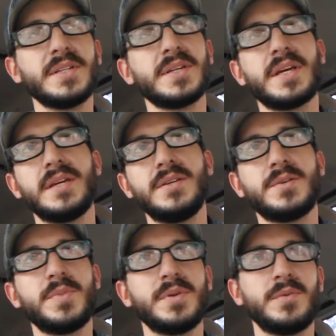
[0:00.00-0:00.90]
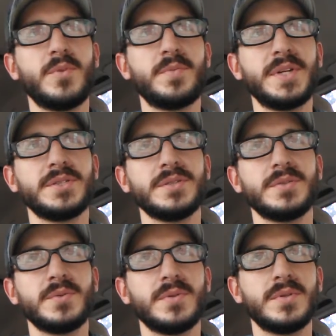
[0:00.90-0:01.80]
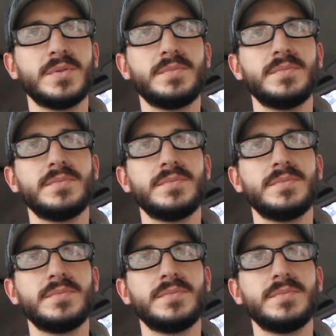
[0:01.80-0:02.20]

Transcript: Like, hey, you could be a little more patient, or,